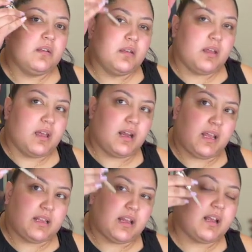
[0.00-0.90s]
I
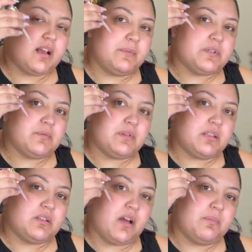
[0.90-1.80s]
like that it comes with a
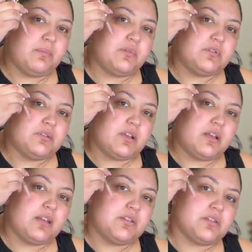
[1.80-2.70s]
Doppler, so I
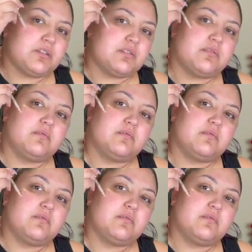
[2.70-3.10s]
could just